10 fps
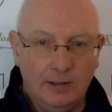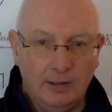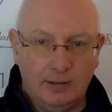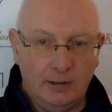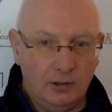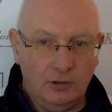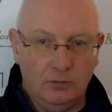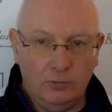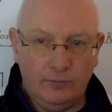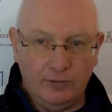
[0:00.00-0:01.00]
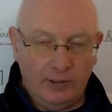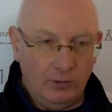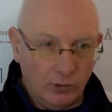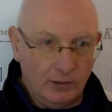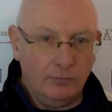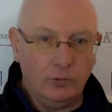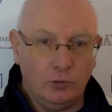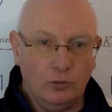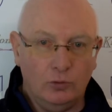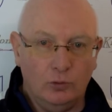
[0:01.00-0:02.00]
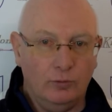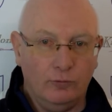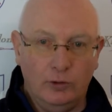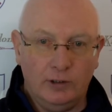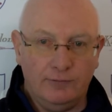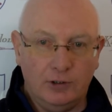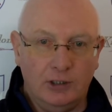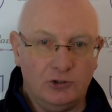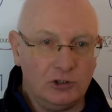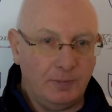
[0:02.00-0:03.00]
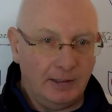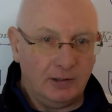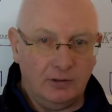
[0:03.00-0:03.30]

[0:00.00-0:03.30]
and then we have Elgin, who we've got to give the greatest respect to.